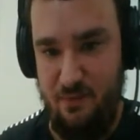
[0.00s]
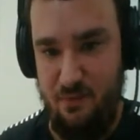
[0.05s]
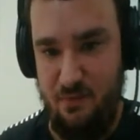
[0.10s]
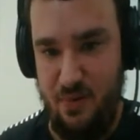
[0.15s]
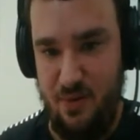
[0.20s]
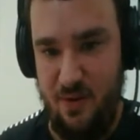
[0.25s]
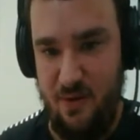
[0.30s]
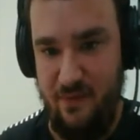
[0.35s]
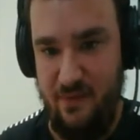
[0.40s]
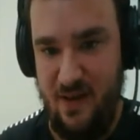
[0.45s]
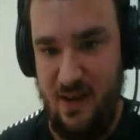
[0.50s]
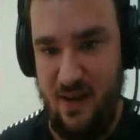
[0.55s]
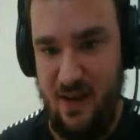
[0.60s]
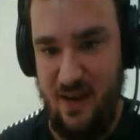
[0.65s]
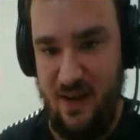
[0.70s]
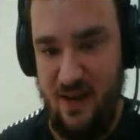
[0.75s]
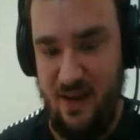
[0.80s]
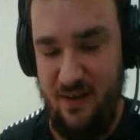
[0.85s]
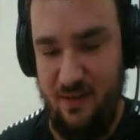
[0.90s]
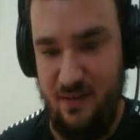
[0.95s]

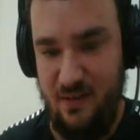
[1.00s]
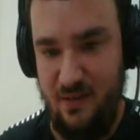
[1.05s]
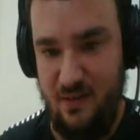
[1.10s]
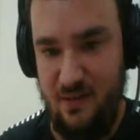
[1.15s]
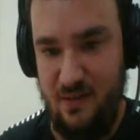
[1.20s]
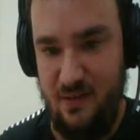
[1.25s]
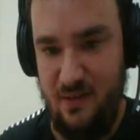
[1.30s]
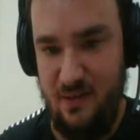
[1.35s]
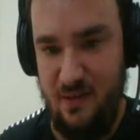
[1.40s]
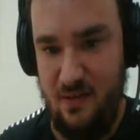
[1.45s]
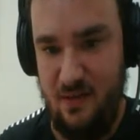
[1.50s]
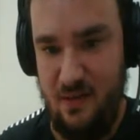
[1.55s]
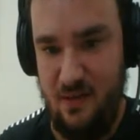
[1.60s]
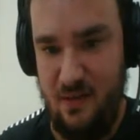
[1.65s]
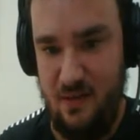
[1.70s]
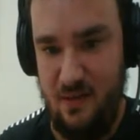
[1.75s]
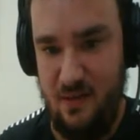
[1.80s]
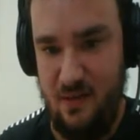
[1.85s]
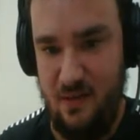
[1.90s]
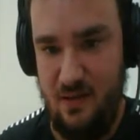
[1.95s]
providing,
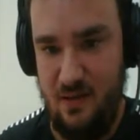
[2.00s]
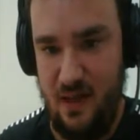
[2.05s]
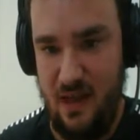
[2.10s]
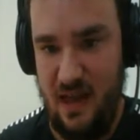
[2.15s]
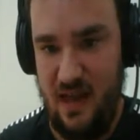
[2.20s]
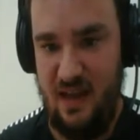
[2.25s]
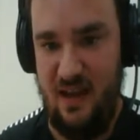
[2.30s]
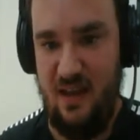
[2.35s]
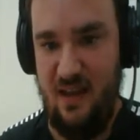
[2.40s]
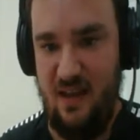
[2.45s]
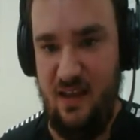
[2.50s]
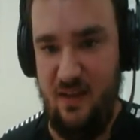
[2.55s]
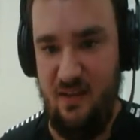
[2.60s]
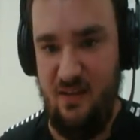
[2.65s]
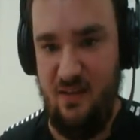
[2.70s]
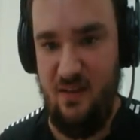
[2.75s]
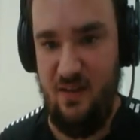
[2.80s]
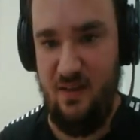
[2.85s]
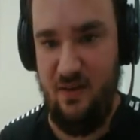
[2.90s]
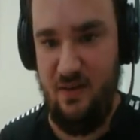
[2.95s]
adding
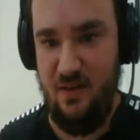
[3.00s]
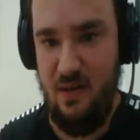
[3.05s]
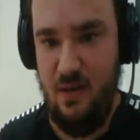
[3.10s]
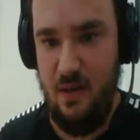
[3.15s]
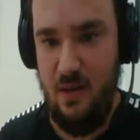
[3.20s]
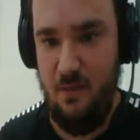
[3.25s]
insult.